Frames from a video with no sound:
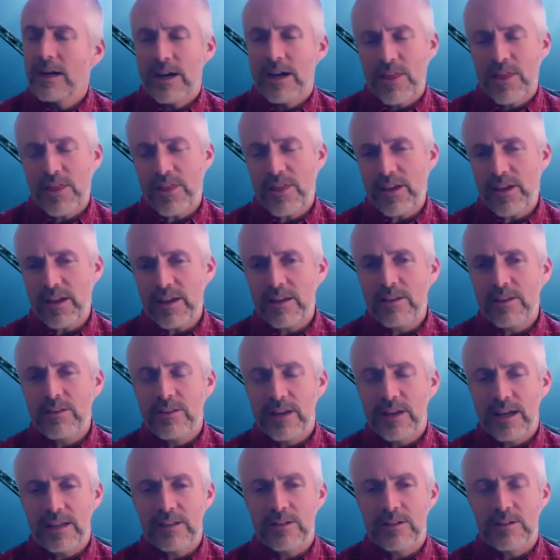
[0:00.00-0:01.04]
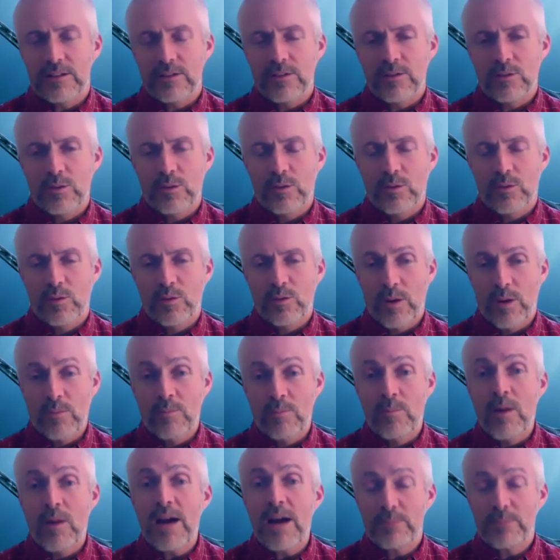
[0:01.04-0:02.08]
think that from
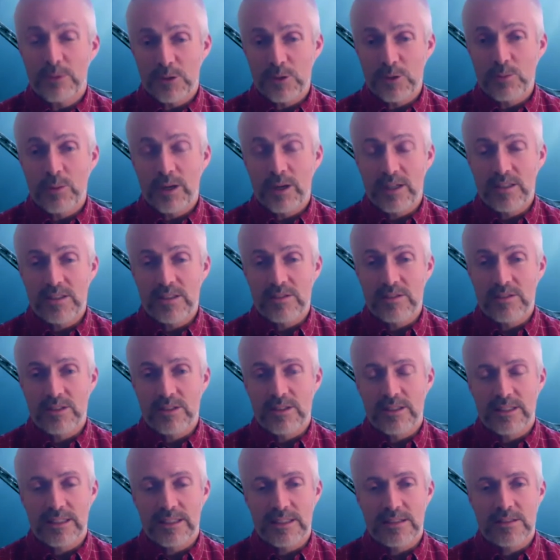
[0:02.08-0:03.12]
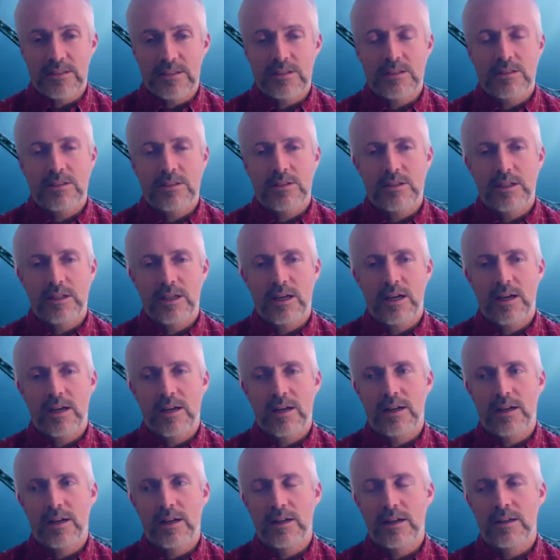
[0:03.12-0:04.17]
my perspective, at least,
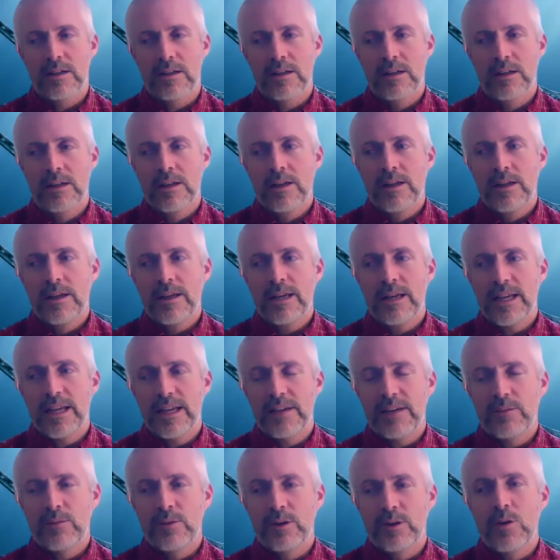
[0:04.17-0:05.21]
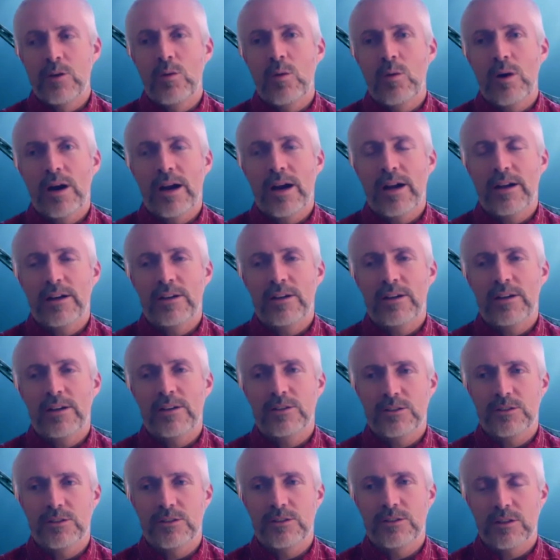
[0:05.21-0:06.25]
it
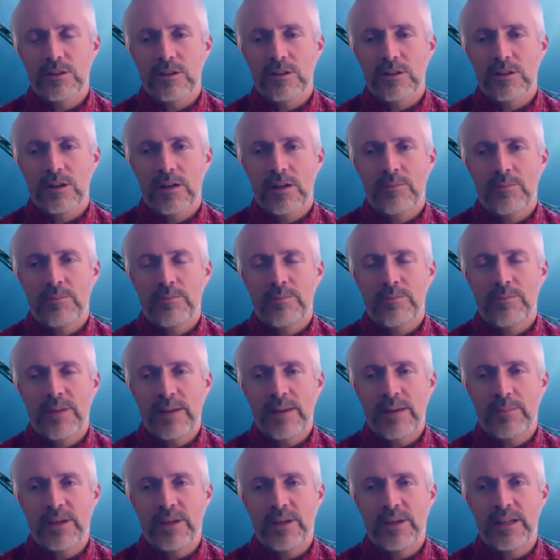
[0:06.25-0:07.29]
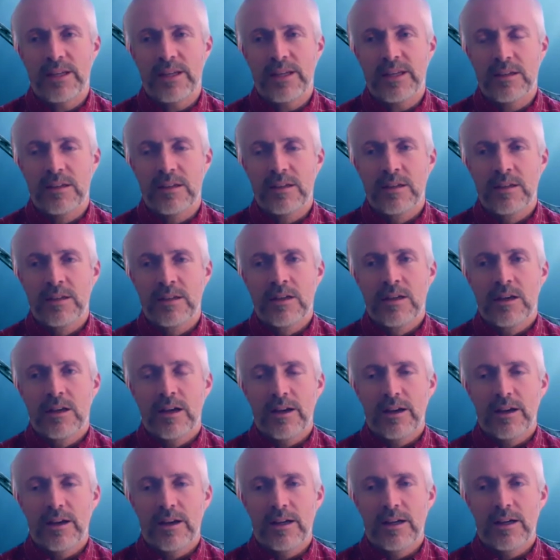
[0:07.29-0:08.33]
requires maybe
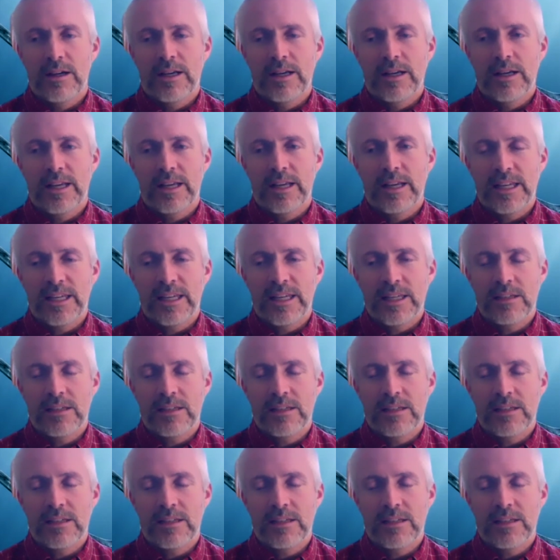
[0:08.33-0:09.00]
a